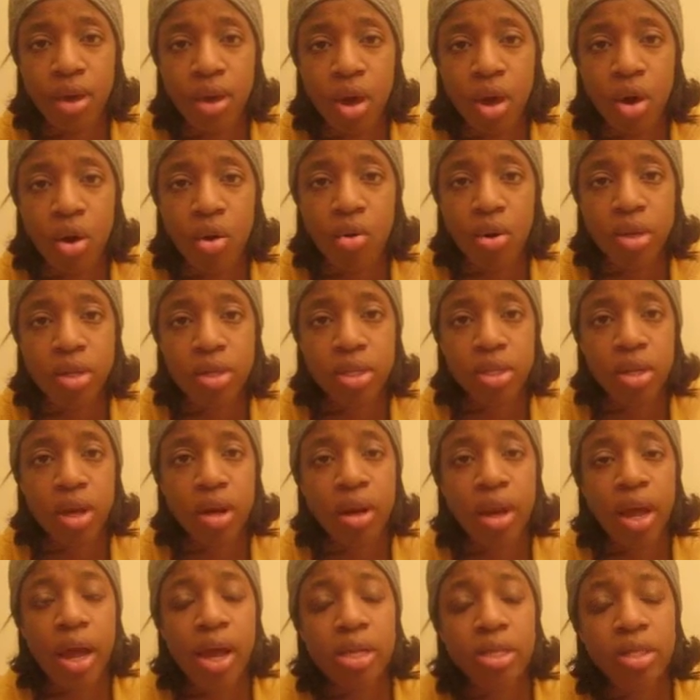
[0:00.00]
go and
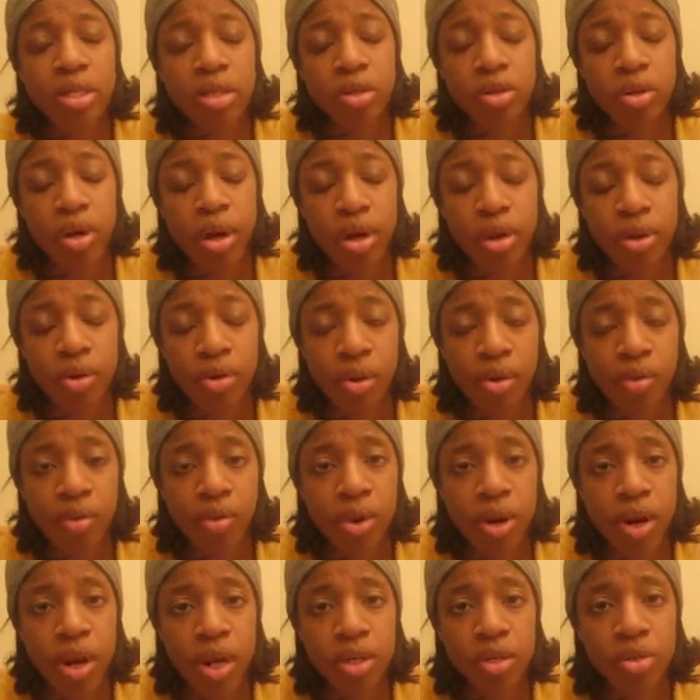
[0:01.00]
start concentrating on
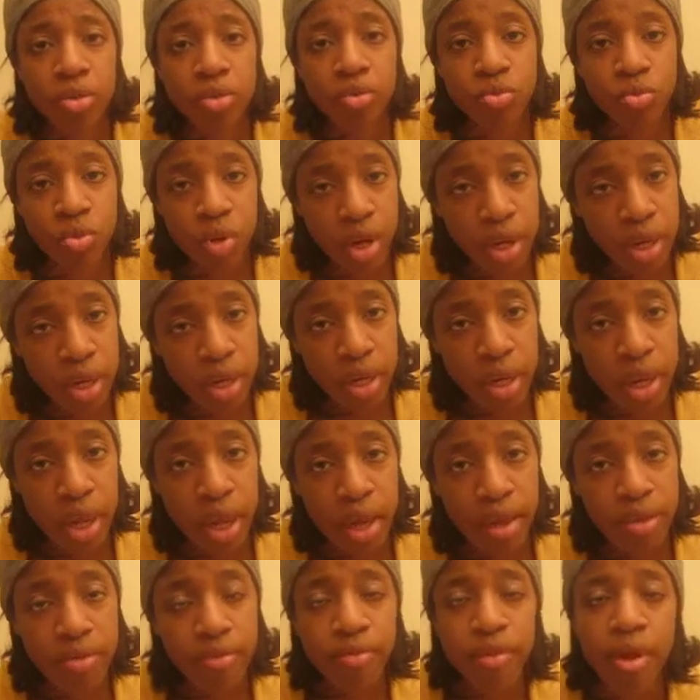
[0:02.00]
what I do want in
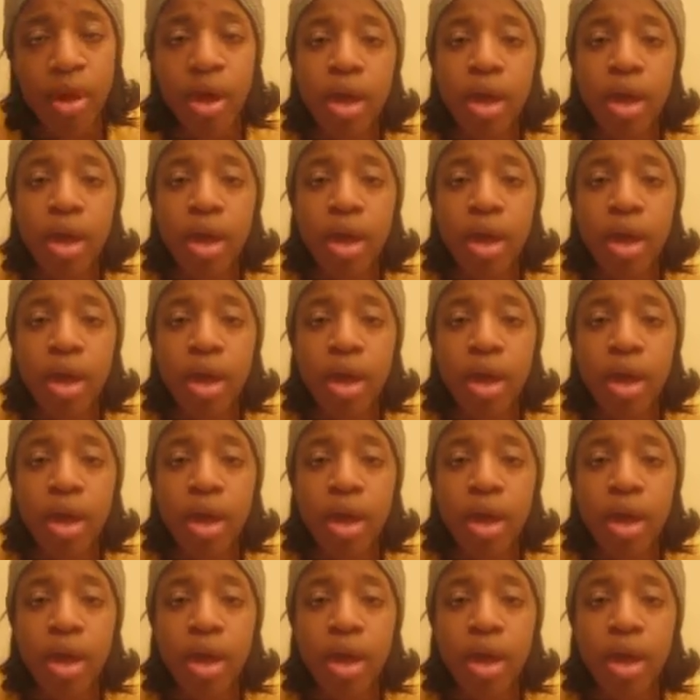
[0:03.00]
life,